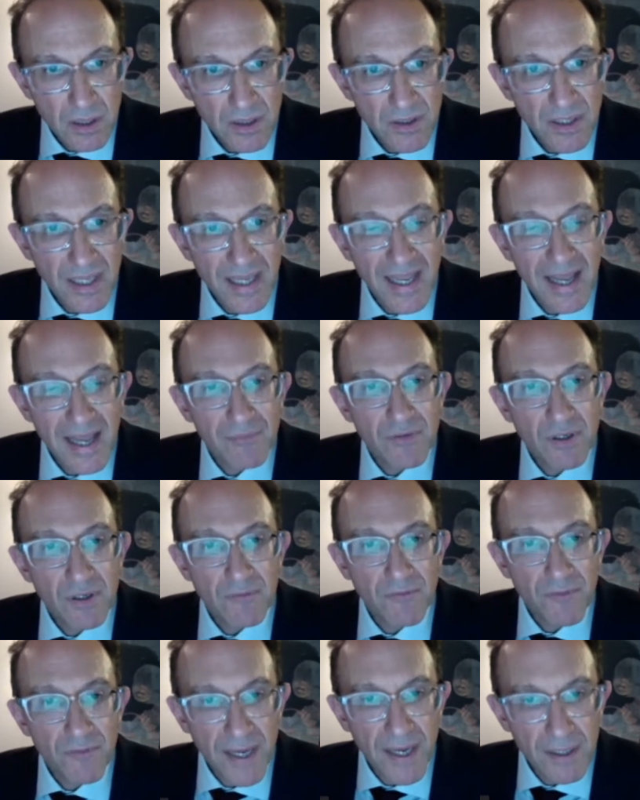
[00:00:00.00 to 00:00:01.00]
They have
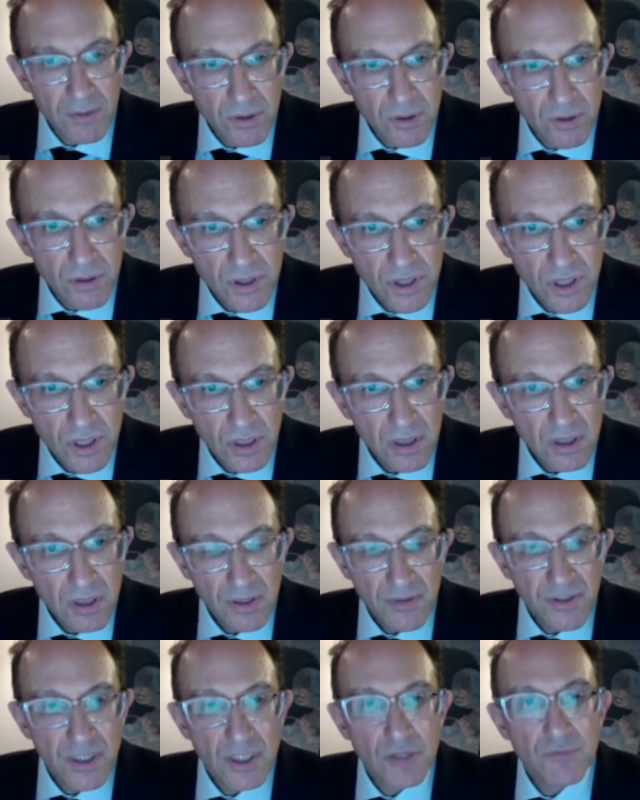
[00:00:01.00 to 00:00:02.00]
confounders,
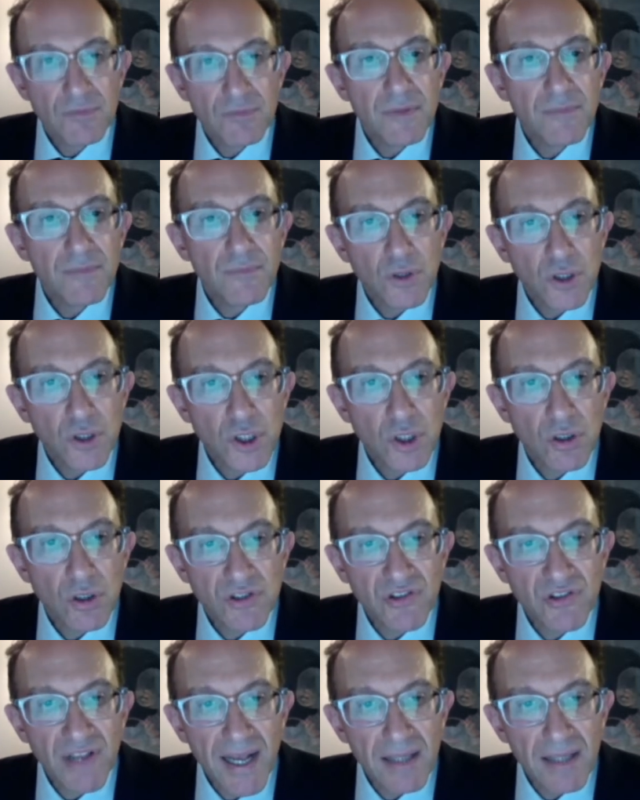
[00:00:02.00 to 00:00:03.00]
there's reverse
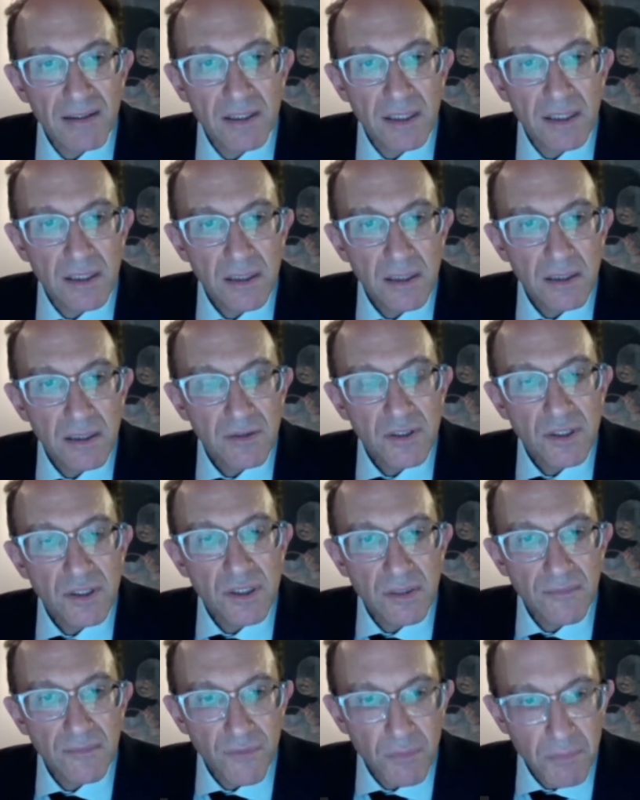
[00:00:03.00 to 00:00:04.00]
causality, there's
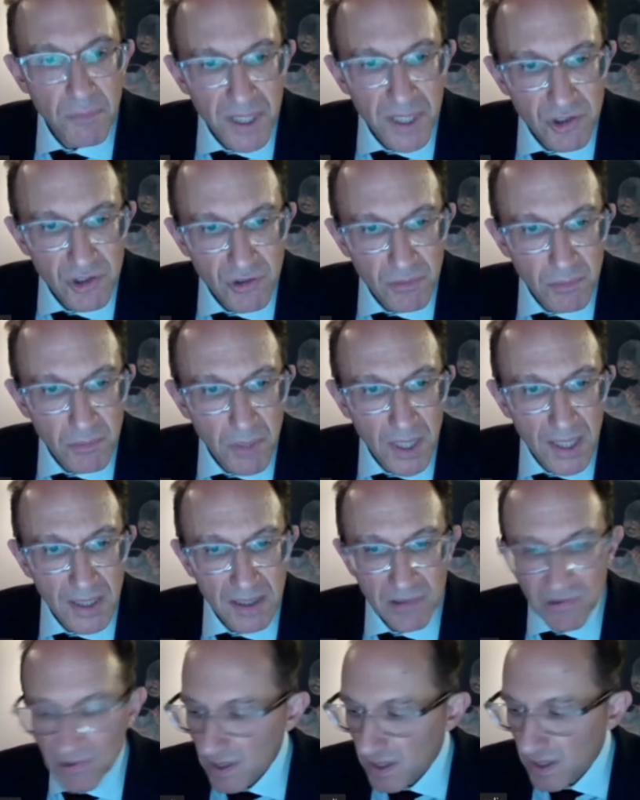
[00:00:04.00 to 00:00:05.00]
information
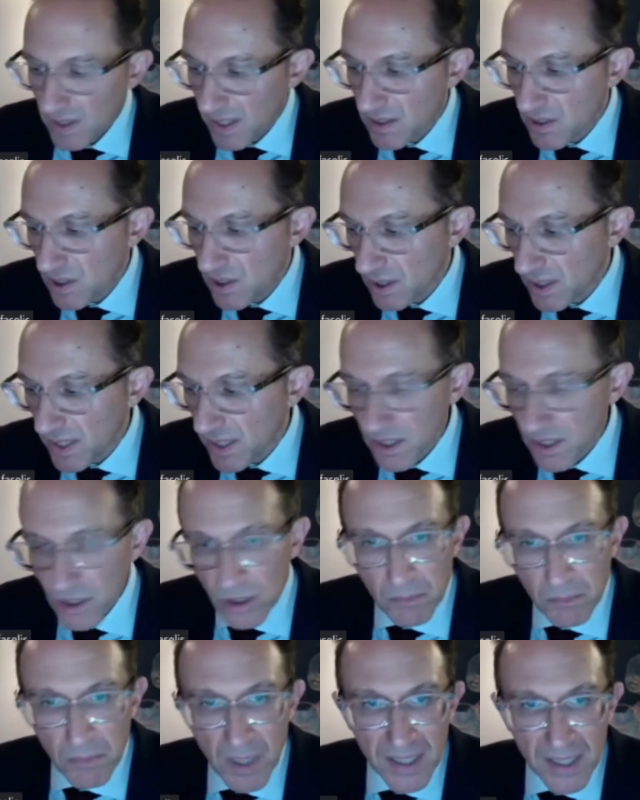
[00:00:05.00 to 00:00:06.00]
bias and
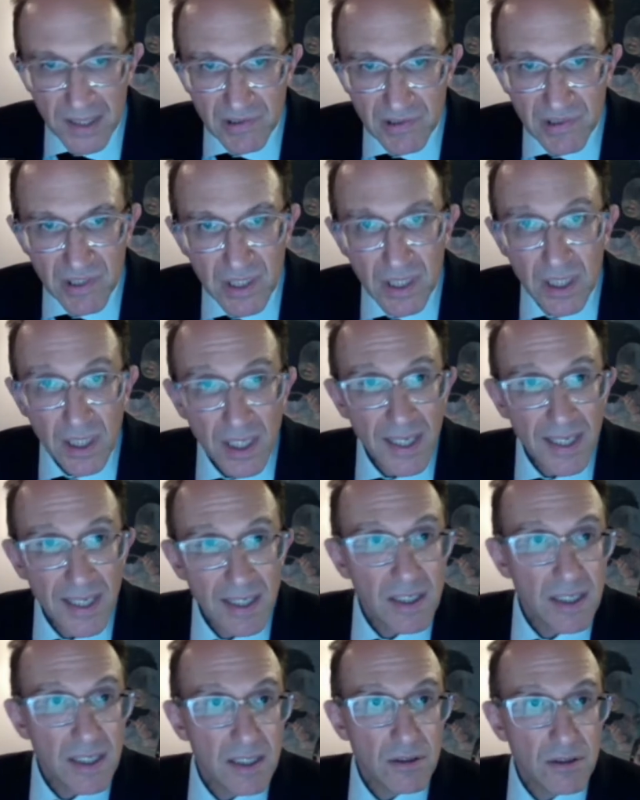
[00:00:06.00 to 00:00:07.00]
selection bias.
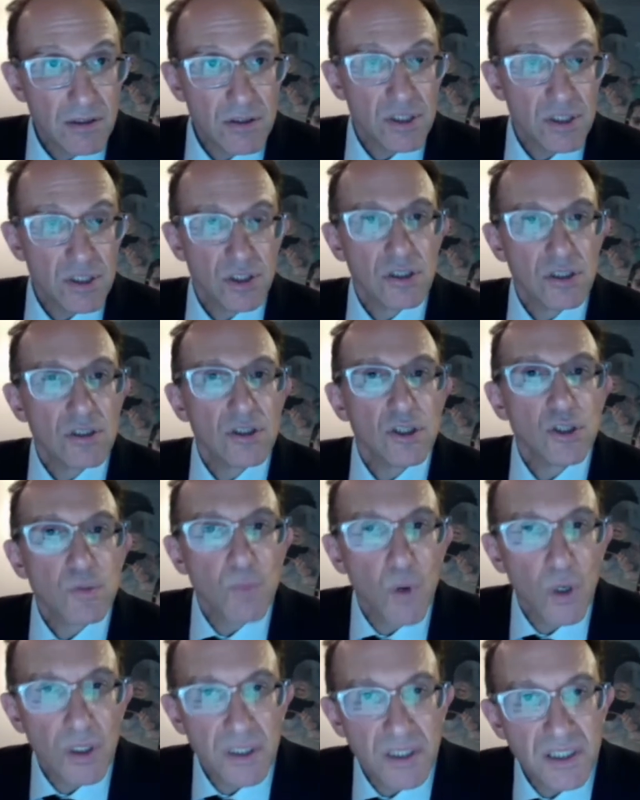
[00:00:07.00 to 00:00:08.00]
And here's just a
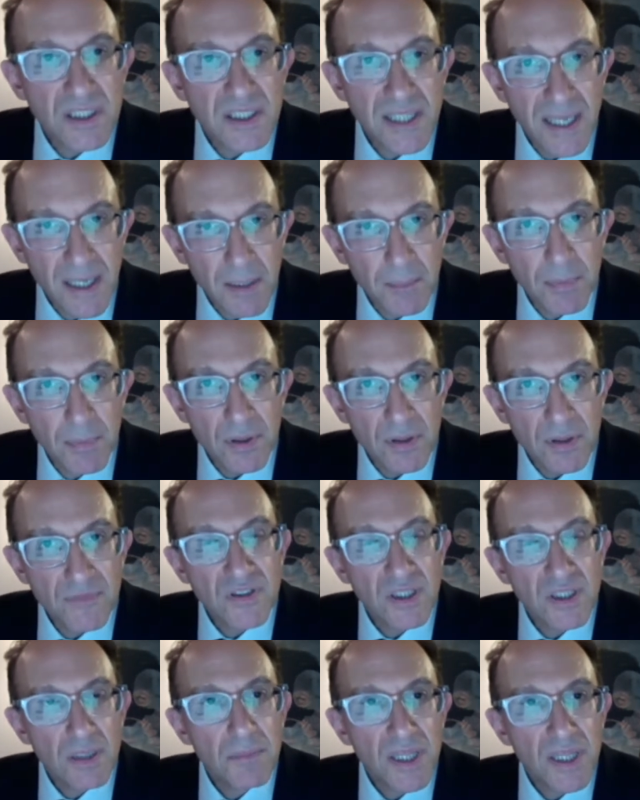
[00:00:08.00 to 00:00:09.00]
small example of
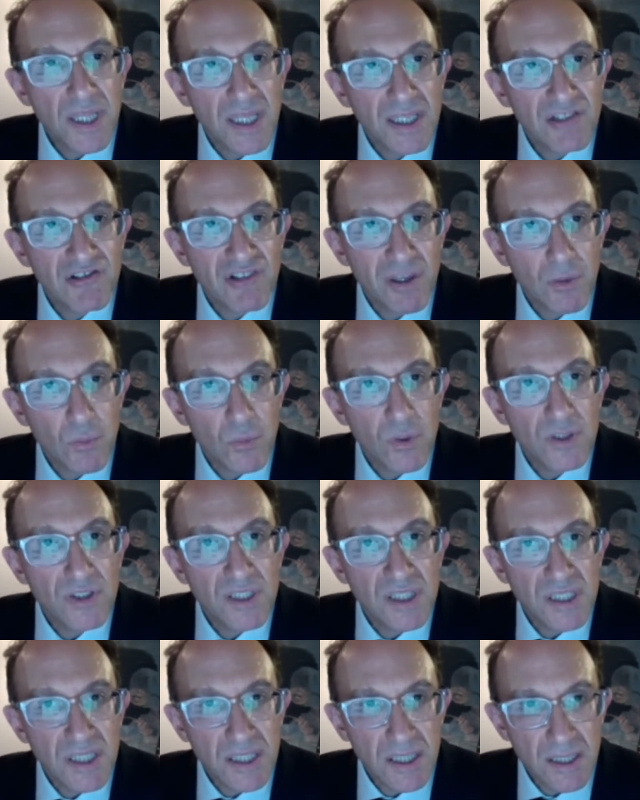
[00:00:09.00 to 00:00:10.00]
some things that we
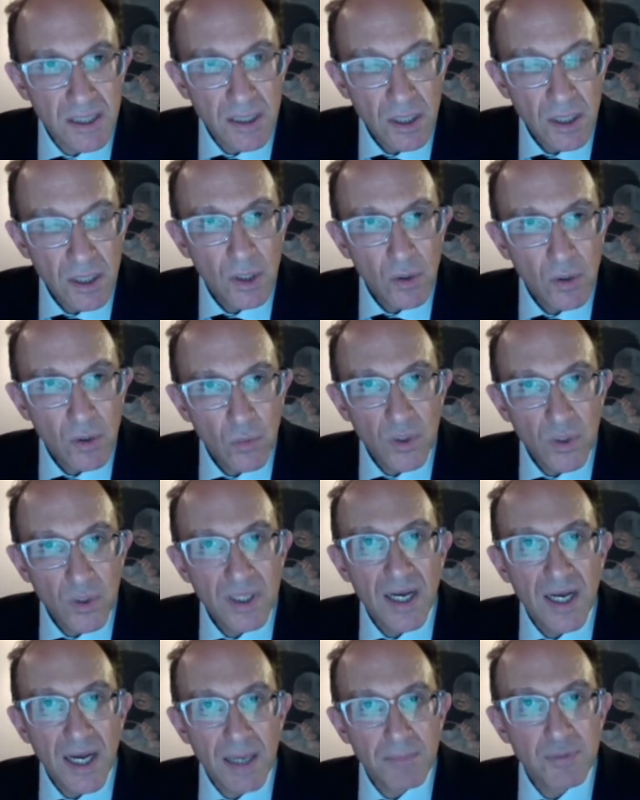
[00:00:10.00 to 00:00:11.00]
see with
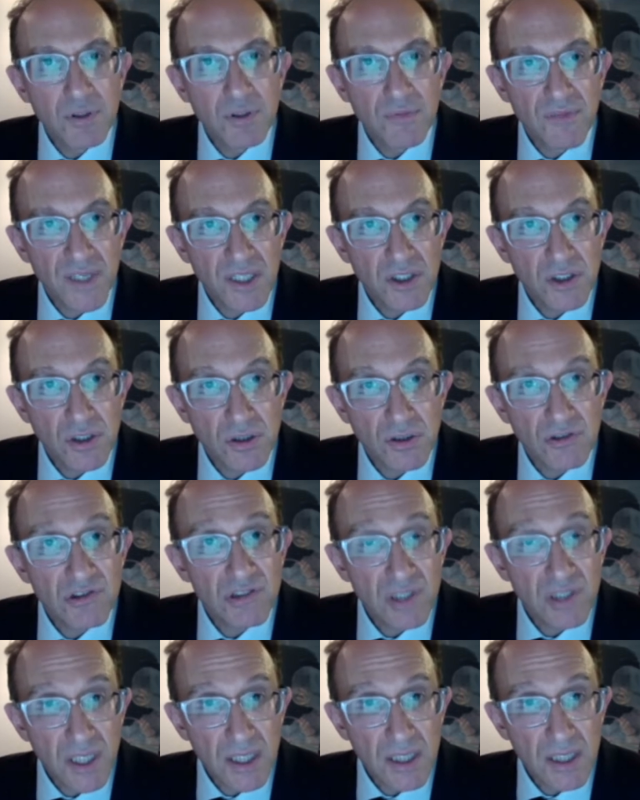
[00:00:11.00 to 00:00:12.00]
observational
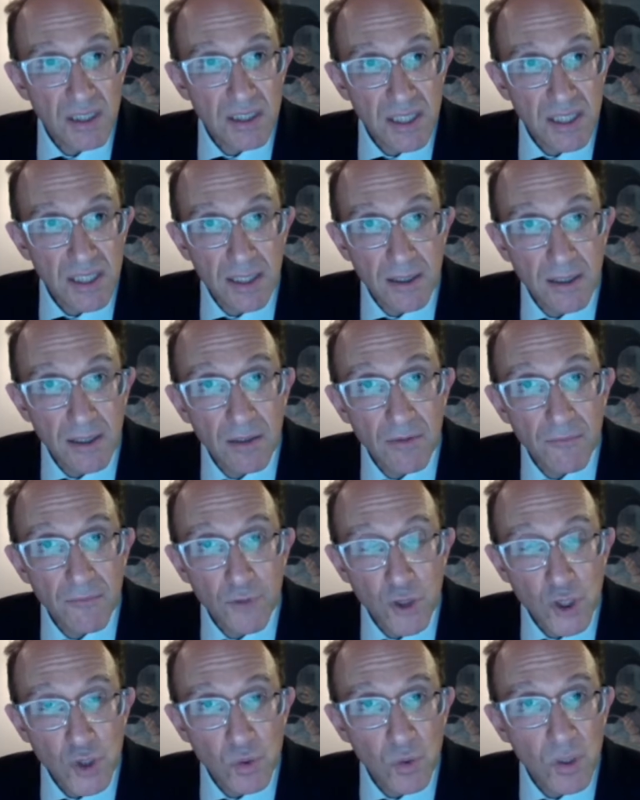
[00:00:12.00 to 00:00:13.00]
studies. And the
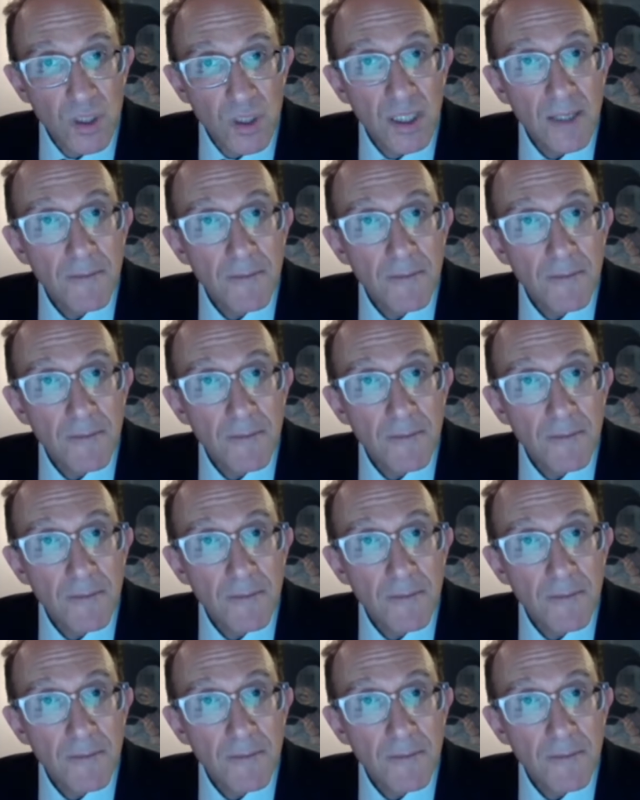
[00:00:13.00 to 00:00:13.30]
first one,